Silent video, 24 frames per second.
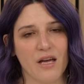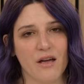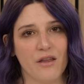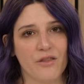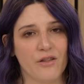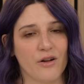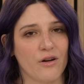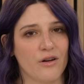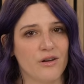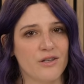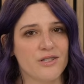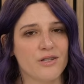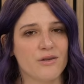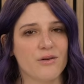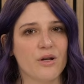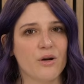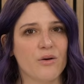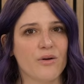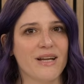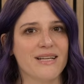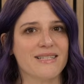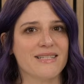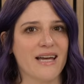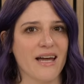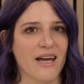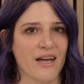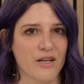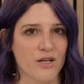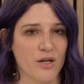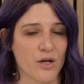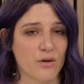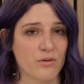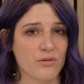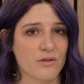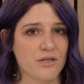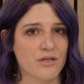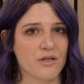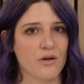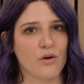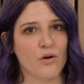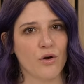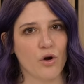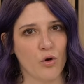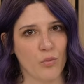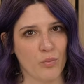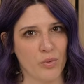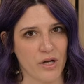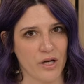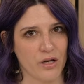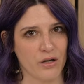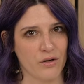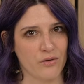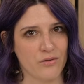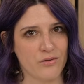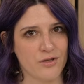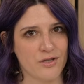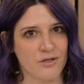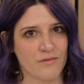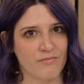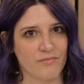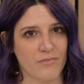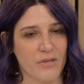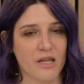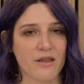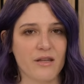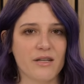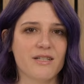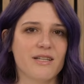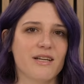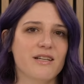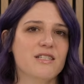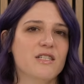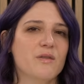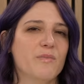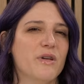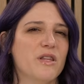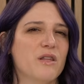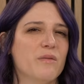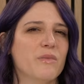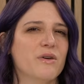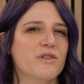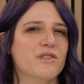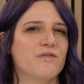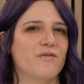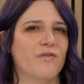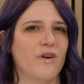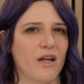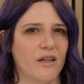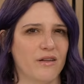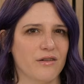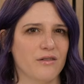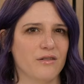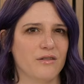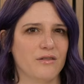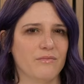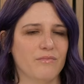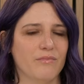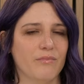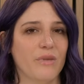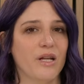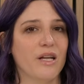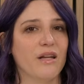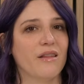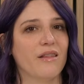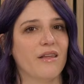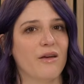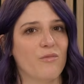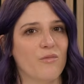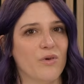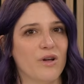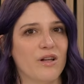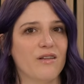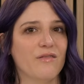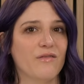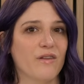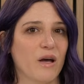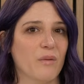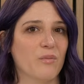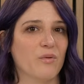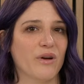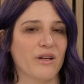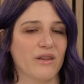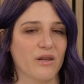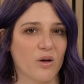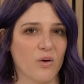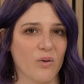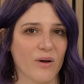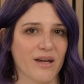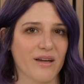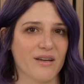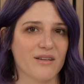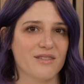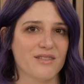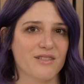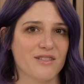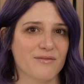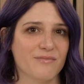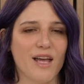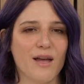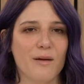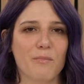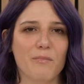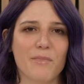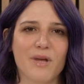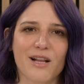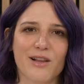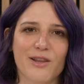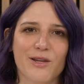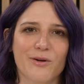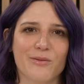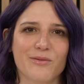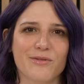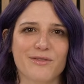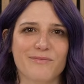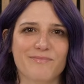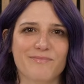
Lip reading: They're also known as head notes or opening notes, and they tend to be the most volatile, meaning they will evaporate the quickest. Middle note.